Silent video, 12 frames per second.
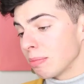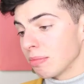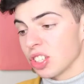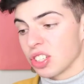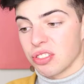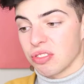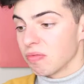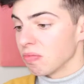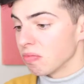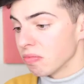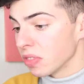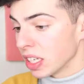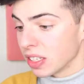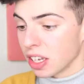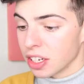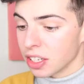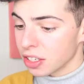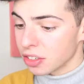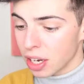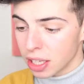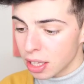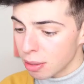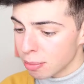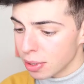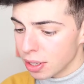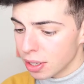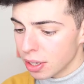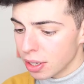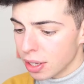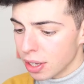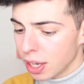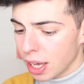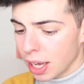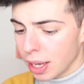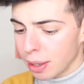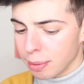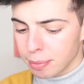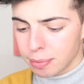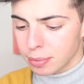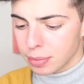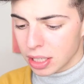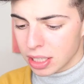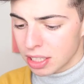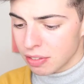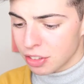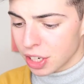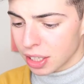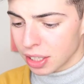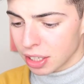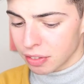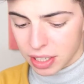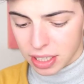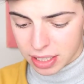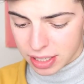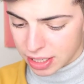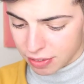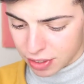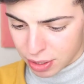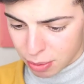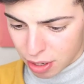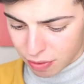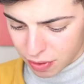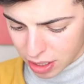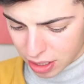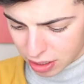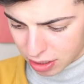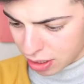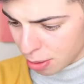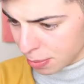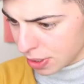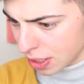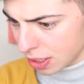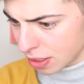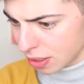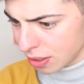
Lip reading: just excited to try them. I didn't even check the ingredients to see if these were vegan. Let me see.